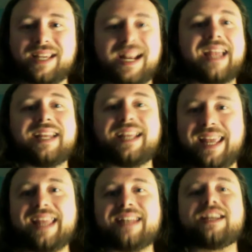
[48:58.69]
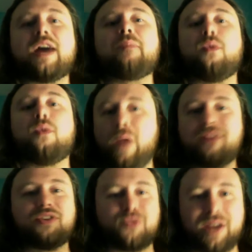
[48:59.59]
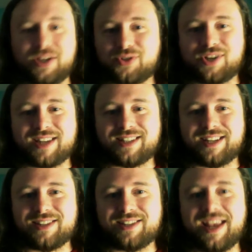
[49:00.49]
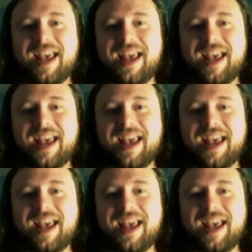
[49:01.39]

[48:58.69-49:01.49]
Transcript: Can I get a hint about where the treasure chest is?